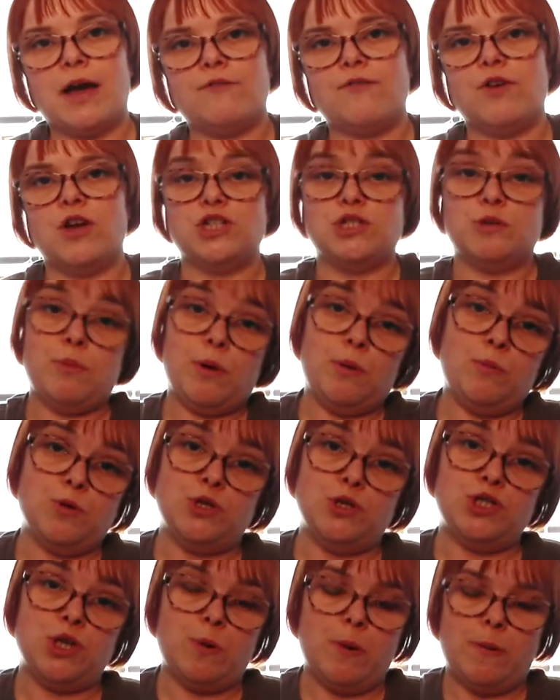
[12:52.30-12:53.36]
version, but it
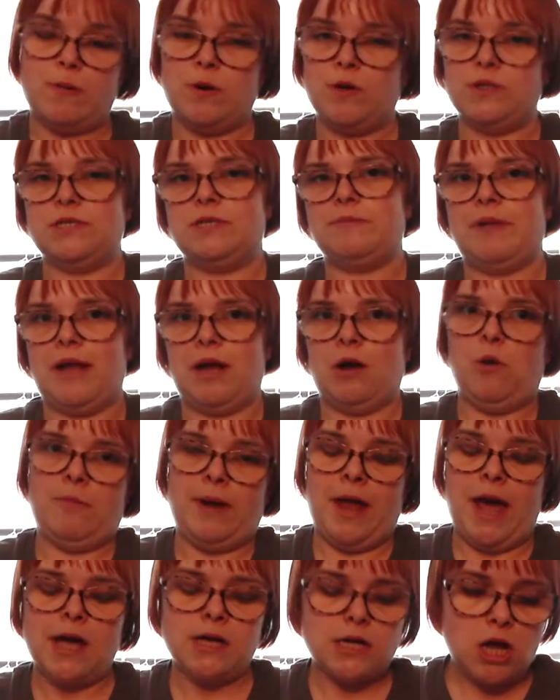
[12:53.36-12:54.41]
wouldn't show up because it's black on
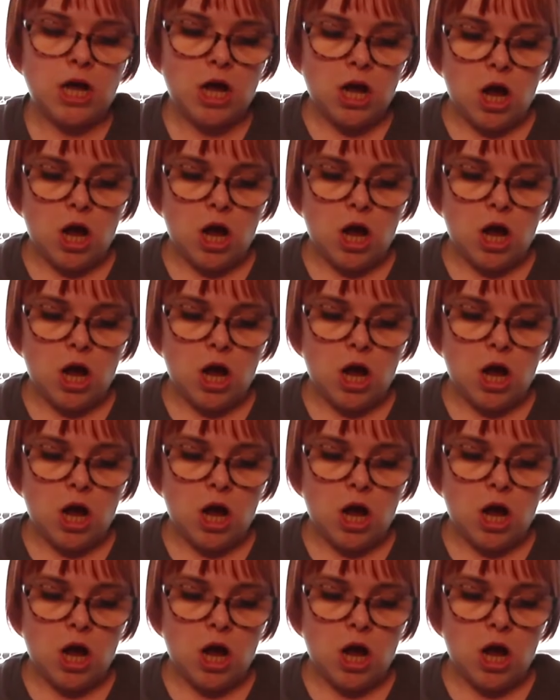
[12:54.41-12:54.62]
black.